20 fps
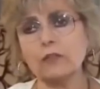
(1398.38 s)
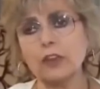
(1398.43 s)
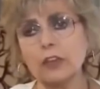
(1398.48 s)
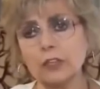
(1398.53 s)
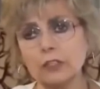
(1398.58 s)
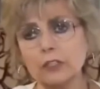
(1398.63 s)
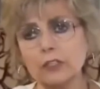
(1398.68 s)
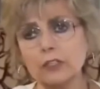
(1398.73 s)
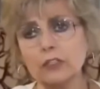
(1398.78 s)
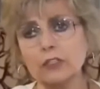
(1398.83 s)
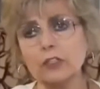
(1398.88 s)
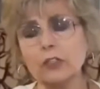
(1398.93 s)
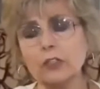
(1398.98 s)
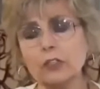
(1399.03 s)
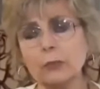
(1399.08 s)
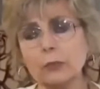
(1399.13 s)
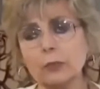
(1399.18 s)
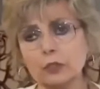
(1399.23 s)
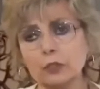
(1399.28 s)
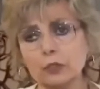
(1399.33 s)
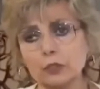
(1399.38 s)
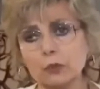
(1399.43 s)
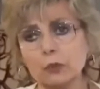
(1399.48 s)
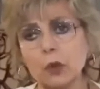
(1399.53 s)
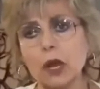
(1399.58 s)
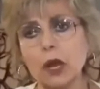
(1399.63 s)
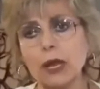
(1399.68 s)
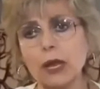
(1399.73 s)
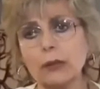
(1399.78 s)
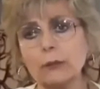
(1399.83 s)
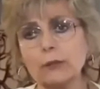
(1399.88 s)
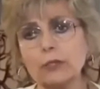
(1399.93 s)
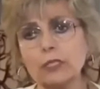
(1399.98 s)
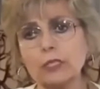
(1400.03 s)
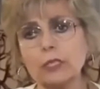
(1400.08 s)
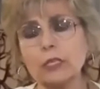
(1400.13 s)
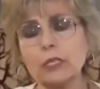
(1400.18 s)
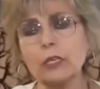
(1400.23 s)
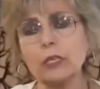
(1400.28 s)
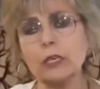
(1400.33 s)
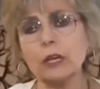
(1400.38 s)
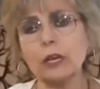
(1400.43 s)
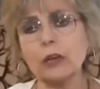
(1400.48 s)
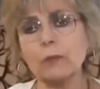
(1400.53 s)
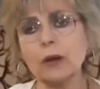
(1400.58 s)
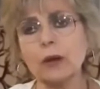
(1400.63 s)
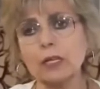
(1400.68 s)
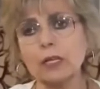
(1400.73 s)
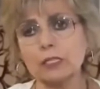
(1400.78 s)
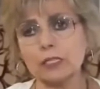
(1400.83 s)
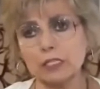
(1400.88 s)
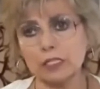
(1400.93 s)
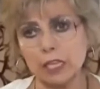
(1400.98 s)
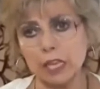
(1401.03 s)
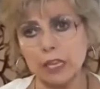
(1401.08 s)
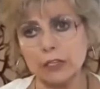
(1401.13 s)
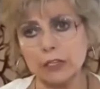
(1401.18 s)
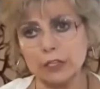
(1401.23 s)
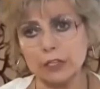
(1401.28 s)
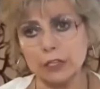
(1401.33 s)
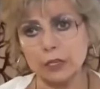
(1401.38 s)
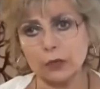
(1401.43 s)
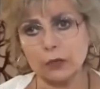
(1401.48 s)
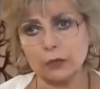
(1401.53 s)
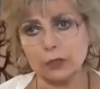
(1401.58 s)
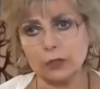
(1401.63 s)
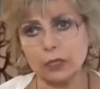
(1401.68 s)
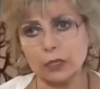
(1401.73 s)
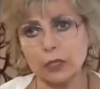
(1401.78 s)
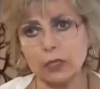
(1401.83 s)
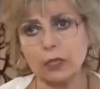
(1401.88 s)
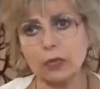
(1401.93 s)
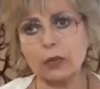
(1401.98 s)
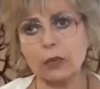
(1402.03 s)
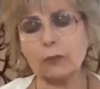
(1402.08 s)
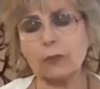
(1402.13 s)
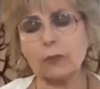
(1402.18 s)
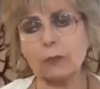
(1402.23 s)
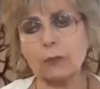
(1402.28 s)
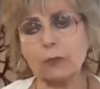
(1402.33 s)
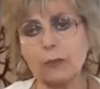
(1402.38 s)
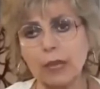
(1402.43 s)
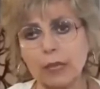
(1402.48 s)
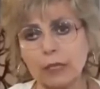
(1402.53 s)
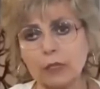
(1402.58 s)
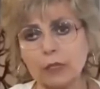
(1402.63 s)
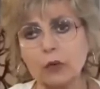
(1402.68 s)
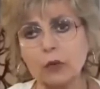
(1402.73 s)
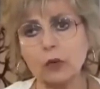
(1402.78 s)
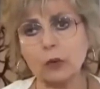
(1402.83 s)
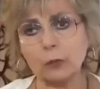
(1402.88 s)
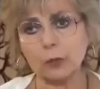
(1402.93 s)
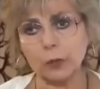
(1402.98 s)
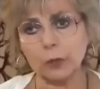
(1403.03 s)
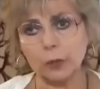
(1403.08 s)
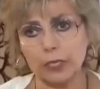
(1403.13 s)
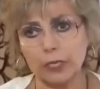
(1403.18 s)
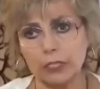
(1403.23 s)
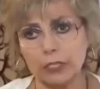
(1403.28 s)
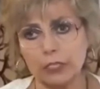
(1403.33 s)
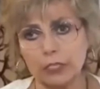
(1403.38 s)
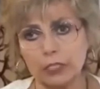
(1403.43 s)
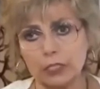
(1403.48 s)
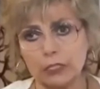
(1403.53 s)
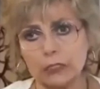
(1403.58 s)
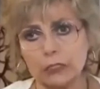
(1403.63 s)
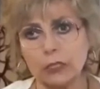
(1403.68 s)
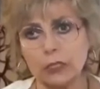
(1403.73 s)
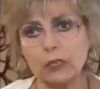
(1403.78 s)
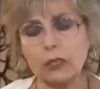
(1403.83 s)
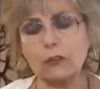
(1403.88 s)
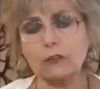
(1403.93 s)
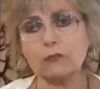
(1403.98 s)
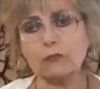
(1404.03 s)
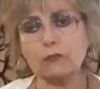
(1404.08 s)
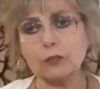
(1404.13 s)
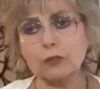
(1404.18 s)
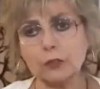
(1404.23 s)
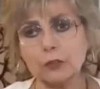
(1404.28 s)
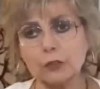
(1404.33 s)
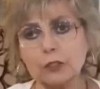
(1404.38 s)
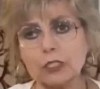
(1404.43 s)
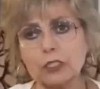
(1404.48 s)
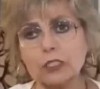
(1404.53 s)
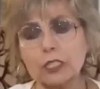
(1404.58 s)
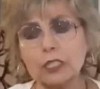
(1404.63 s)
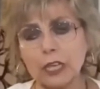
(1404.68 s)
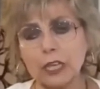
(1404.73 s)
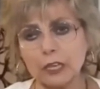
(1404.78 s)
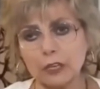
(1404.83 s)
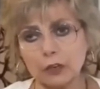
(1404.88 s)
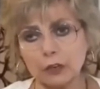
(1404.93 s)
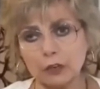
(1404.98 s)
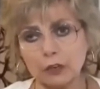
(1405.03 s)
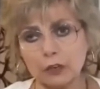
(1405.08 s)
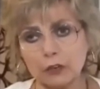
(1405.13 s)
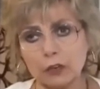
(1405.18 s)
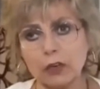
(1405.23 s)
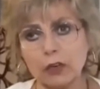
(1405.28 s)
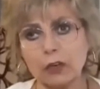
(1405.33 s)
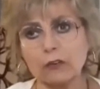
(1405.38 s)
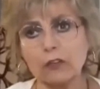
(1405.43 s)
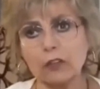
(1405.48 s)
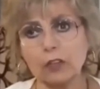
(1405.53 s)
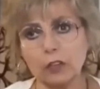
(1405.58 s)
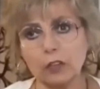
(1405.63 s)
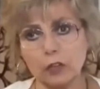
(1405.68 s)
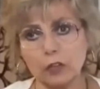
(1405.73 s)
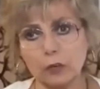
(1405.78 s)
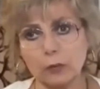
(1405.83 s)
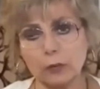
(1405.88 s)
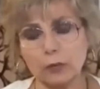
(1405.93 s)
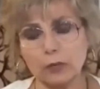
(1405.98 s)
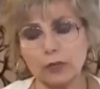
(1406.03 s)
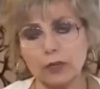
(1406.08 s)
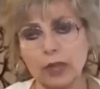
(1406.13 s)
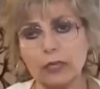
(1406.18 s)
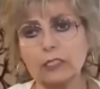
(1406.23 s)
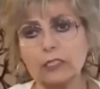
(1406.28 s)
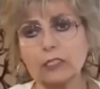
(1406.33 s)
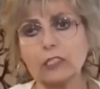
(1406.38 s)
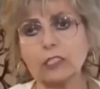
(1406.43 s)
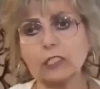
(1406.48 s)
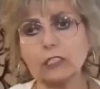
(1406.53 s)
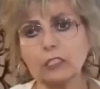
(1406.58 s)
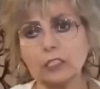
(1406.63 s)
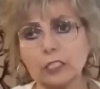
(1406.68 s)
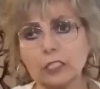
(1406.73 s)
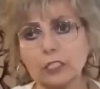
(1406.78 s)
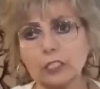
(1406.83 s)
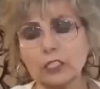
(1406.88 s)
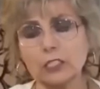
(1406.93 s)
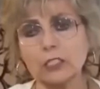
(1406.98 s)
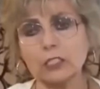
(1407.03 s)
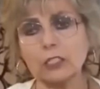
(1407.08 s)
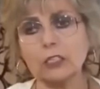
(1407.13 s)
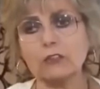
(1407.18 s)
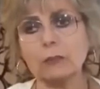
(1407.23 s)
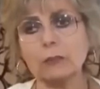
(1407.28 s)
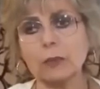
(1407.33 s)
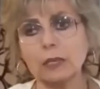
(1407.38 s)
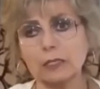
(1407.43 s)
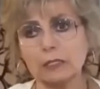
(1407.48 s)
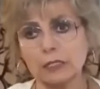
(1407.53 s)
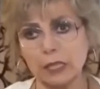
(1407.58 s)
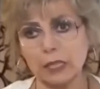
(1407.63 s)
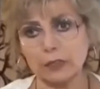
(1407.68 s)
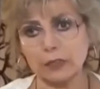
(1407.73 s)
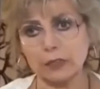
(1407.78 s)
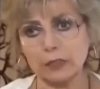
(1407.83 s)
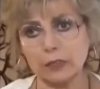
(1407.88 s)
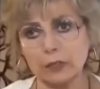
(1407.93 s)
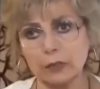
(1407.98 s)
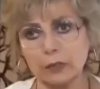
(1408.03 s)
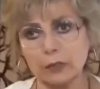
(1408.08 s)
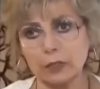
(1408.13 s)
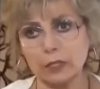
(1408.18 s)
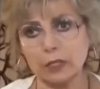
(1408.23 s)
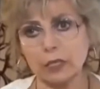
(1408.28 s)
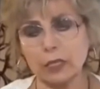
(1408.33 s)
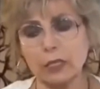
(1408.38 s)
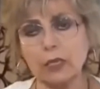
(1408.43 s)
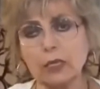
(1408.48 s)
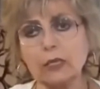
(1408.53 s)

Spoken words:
fit to the prescribed Monsanto mega corporation food takeover of the globe. That is the intention of Monsanto,